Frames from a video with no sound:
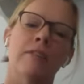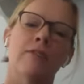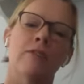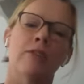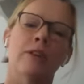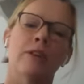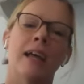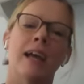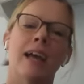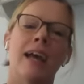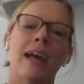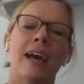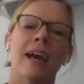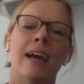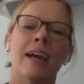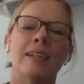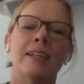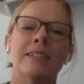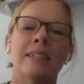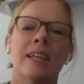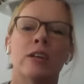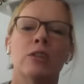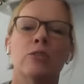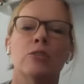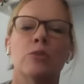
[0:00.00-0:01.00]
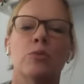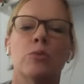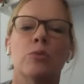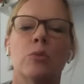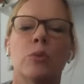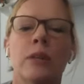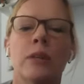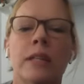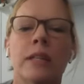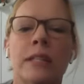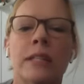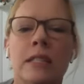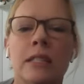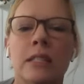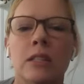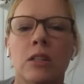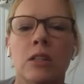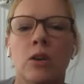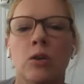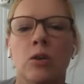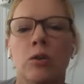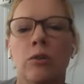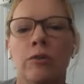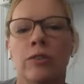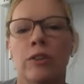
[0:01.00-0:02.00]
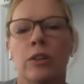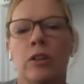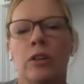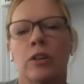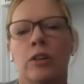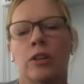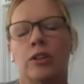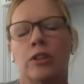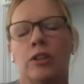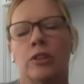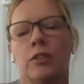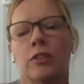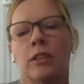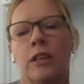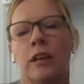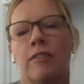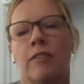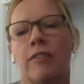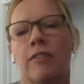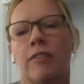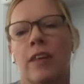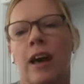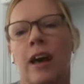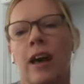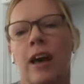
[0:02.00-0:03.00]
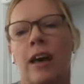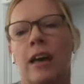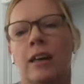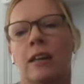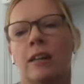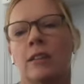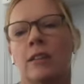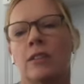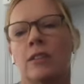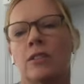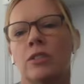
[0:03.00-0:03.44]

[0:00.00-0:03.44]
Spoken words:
Every exhale, twist over your left thigh.